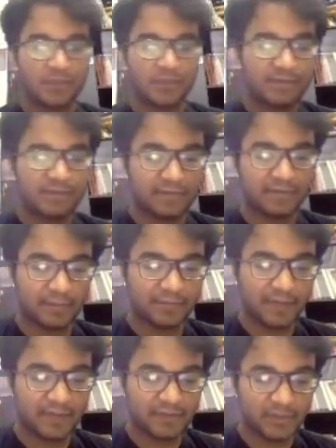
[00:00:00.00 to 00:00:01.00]
5 times
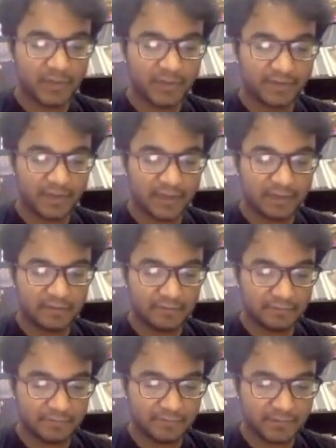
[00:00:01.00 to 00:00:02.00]
5 is 25.
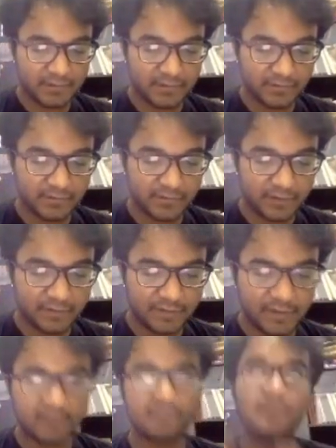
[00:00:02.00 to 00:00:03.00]
This is
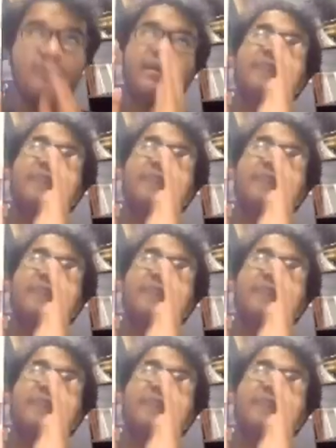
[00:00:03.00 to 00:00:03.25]
35. 5